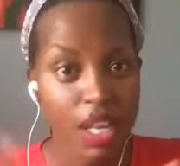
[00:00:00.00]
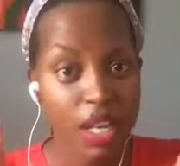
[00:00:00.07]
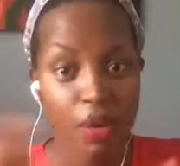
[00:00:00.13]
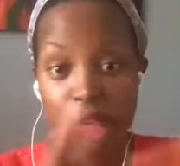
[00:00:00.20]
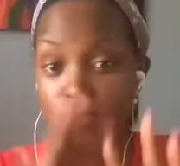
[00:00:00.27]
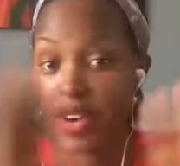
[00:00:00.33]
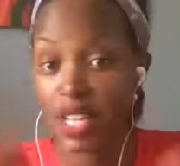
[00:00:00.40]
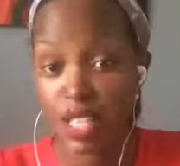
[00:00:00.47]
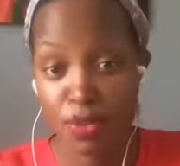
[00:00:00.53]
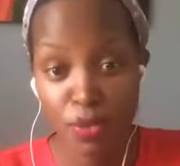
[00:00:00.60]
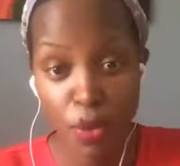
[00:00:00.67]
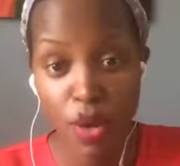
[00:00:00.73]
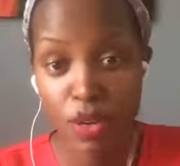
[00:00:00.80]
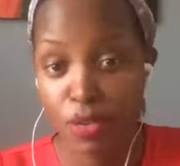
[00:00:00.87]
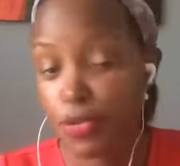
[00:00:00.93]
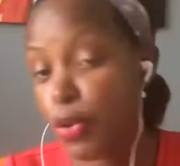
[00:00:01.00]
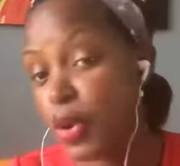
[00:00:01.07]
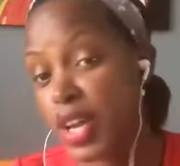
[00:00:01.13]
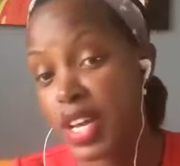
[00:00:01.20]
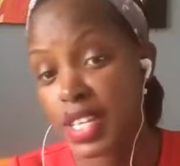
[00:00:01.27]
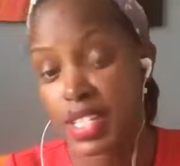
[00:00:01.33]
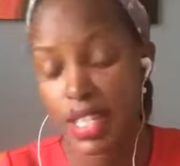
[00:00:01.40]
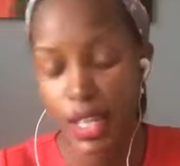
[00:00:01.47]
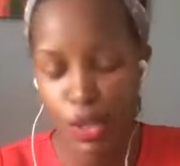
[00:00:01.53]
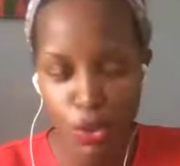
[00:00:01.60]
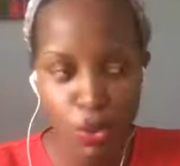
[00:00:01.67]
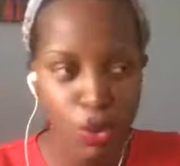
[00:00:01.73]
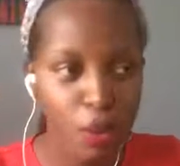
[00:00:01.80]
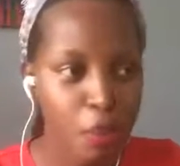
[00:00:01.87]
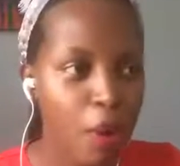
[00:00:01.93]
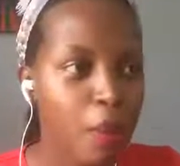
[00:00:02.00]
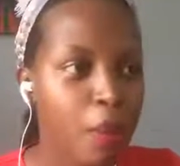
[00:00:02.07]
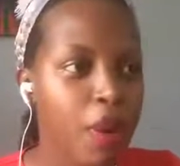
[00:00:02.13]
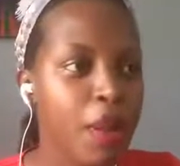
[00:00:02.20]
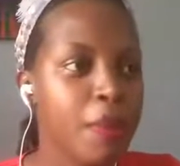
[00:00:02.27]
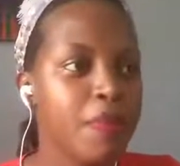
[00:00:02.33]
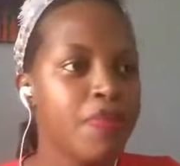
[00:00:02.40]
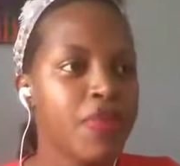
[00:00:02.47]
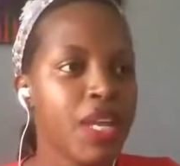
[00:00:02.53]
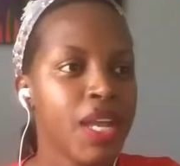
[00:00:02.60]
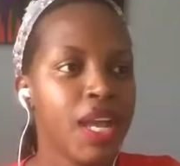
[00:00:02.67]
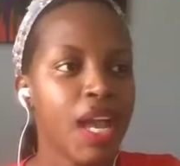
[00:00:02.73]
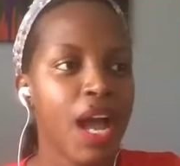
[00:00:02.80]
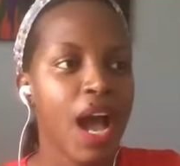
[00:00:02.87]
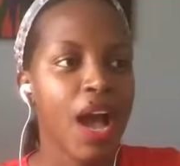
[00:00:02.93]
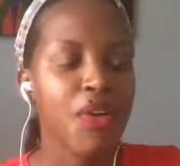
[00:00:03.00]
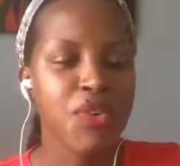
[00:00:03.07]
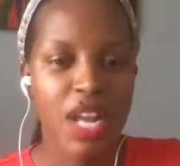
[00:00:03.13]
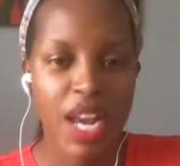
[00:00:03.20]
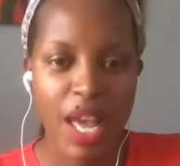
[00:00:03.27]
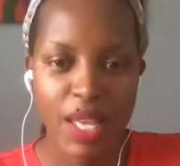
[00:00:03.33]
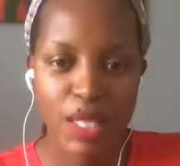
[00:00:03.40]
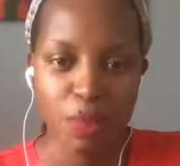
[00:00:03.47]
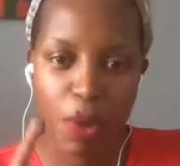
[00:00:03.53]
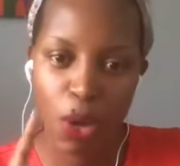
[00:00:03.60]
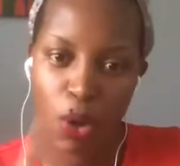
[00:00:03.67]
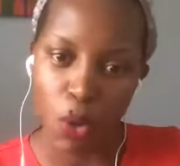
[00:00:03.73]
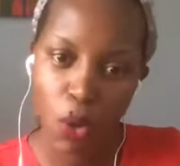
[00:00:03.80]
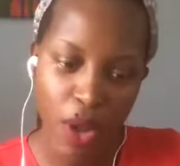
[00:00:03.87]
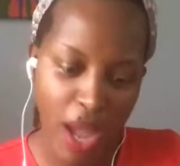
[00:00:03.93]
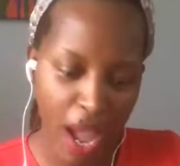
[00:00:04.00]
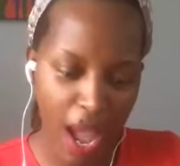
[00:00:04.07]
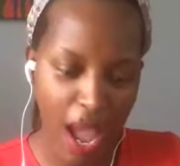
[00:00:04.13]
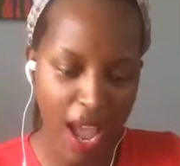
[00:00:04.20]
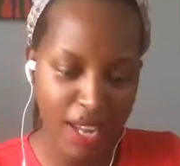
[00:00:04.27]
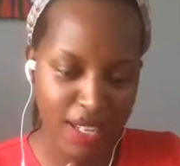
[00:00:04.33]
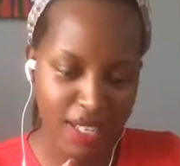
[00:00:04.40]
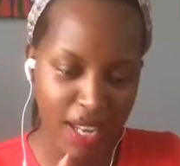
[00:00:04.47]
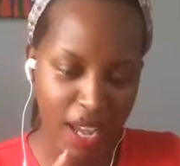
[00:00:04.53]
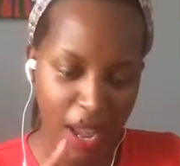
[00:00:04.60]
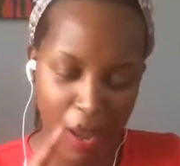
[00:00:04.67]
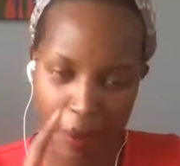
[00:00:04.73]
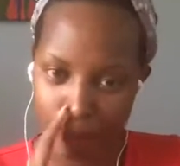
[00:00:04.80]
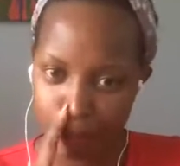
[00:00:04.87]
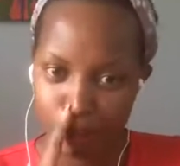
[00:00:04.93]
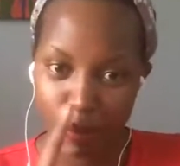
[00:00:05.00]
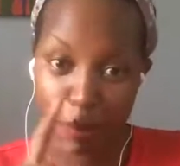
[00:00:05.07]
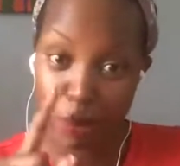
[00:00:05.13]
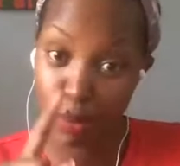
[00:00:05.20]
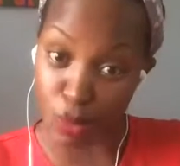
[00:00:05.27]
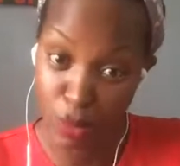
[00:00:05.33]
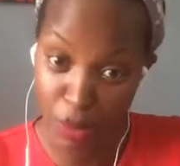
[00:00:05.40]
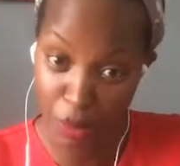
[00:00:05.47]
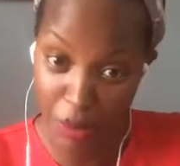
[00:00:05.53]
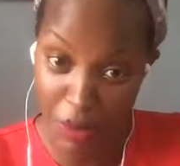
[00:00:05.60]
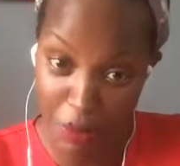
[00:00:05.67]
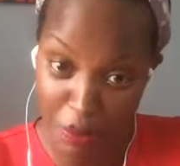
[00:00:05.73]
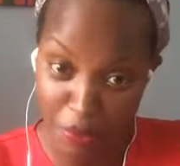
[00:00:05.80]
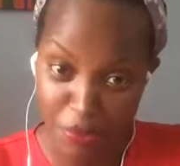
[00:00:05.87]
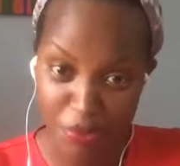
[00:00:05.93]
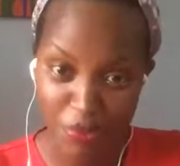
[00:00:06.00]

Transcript: Anyway, fast forward 4 years into the problem, I realized my lawyer had bamboozled me.